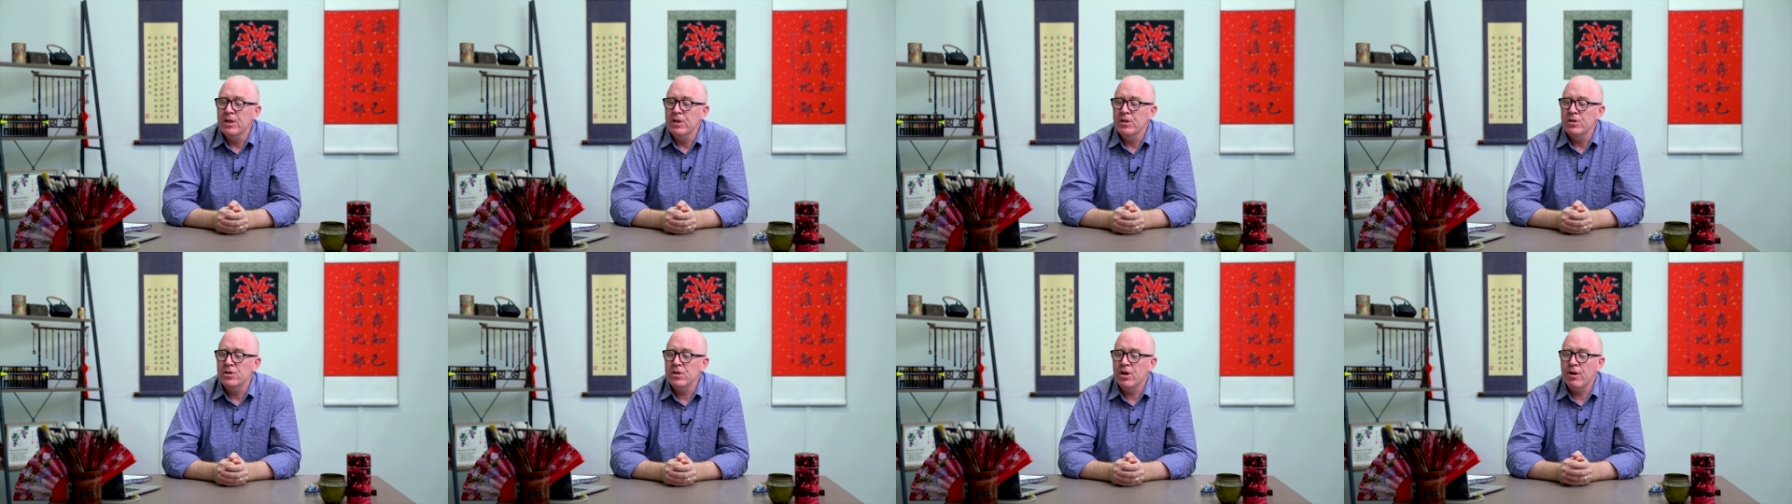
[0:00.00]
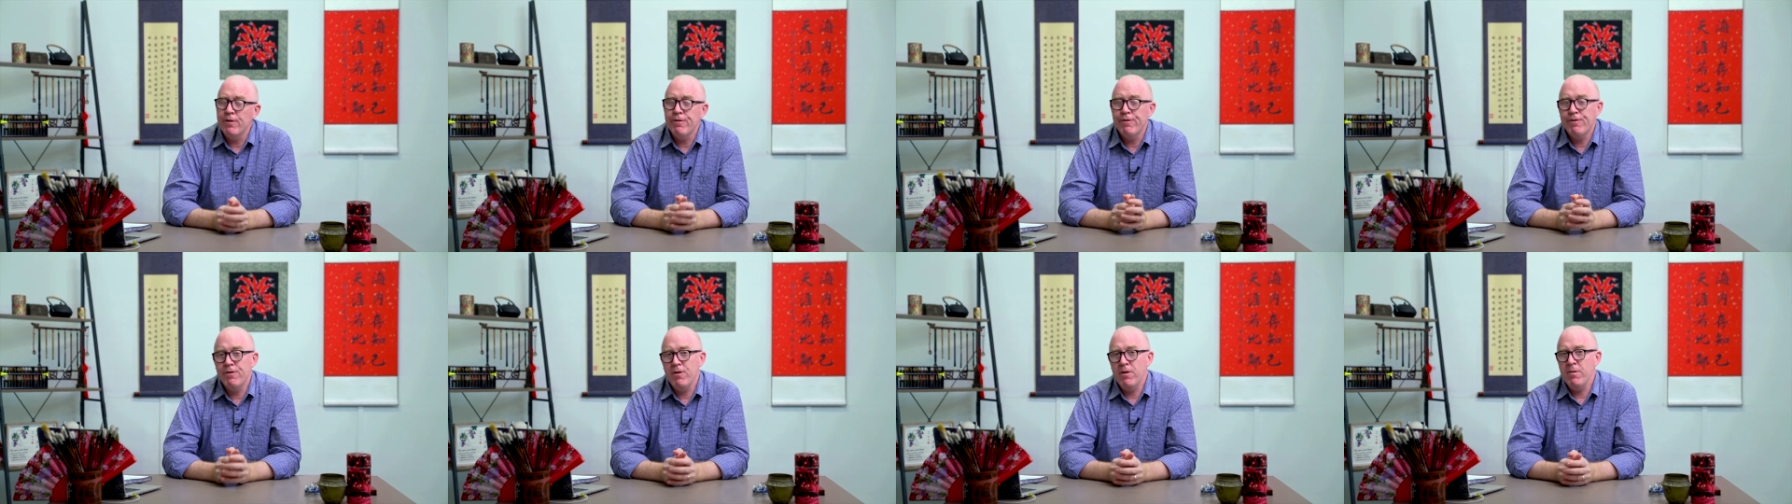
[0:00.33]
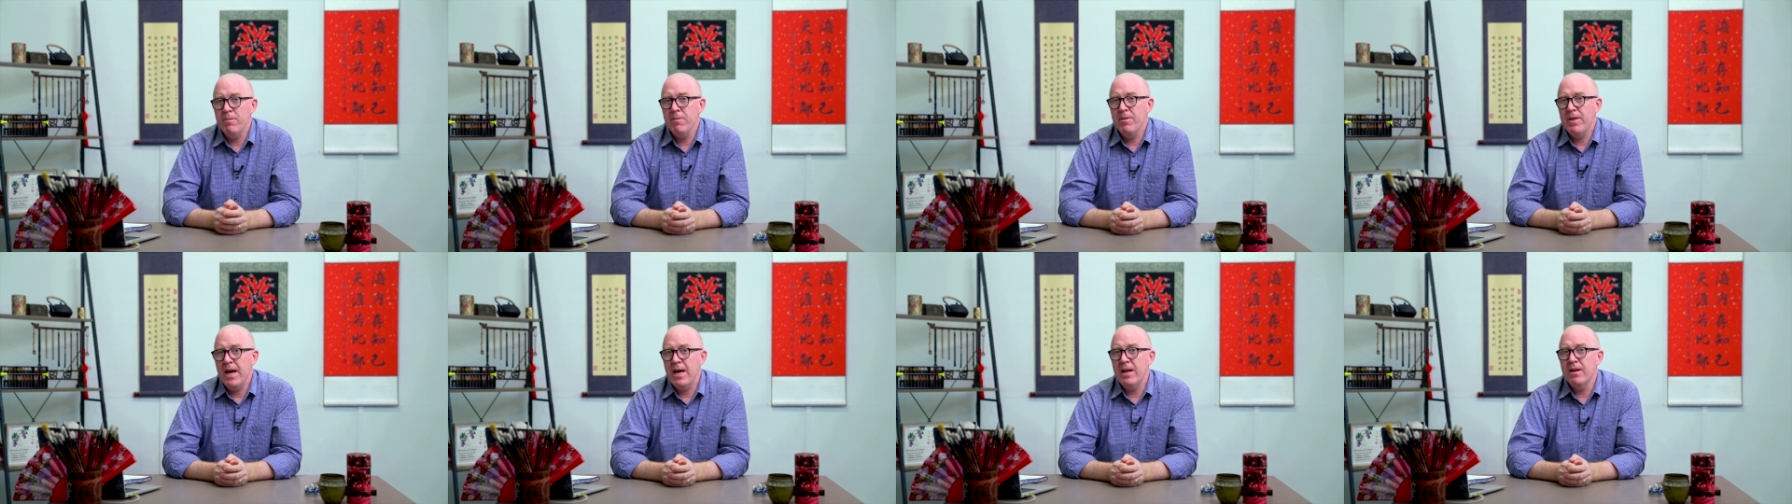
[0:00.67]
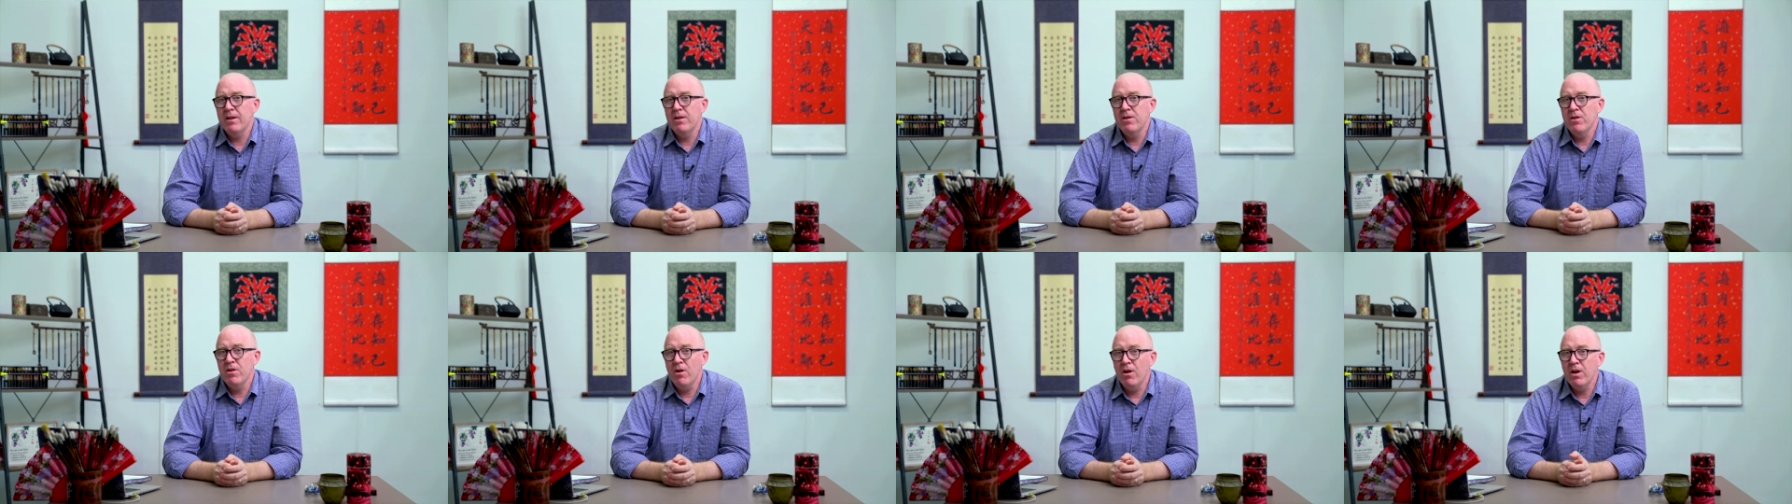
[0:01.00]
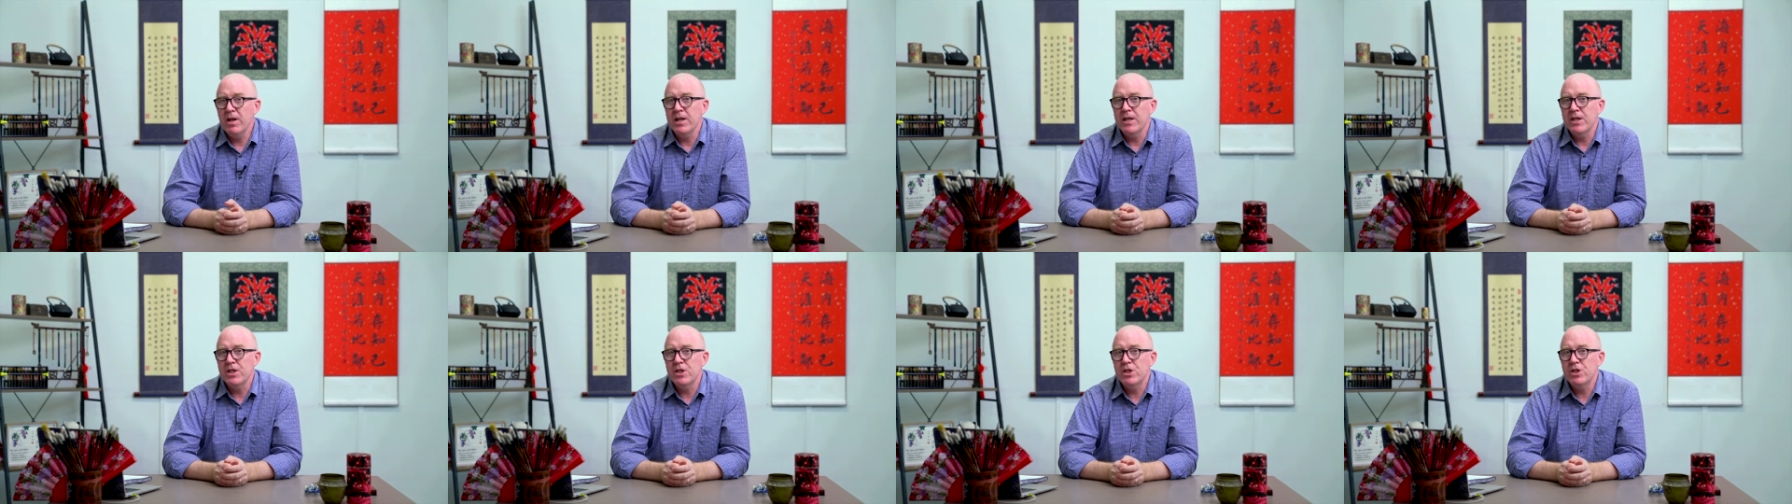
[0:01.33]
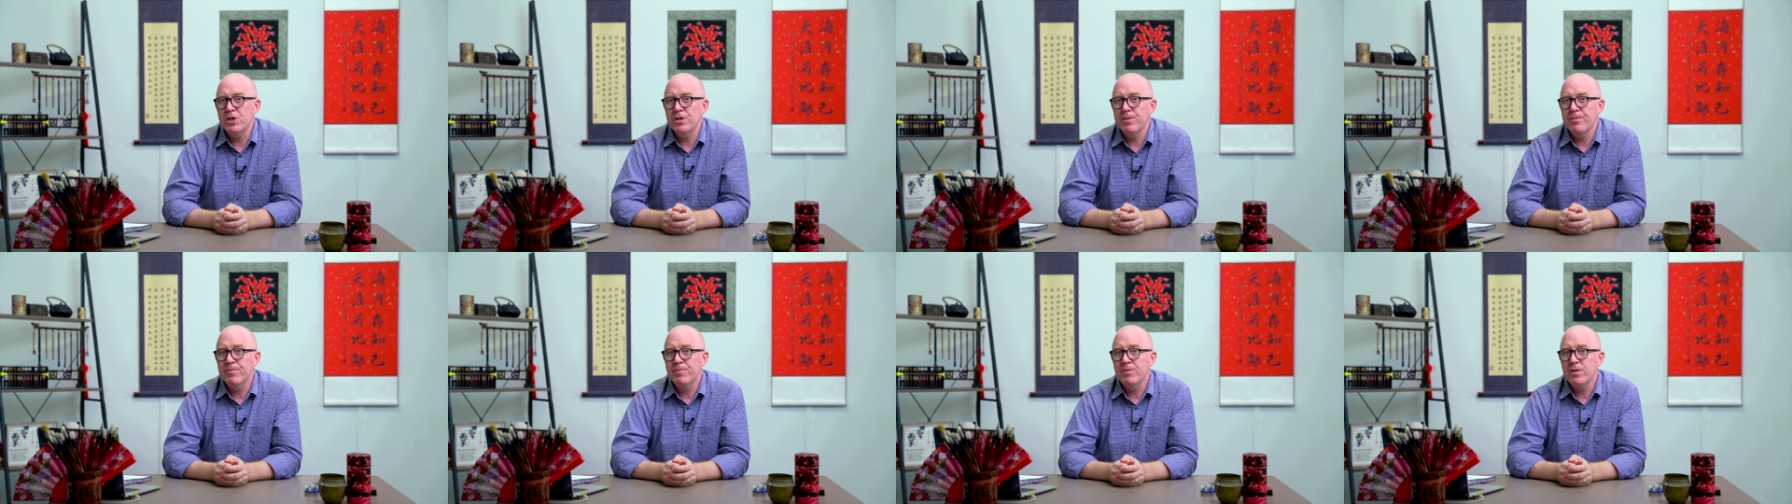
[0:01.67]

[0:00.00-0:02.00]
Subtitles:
So from that knowledge,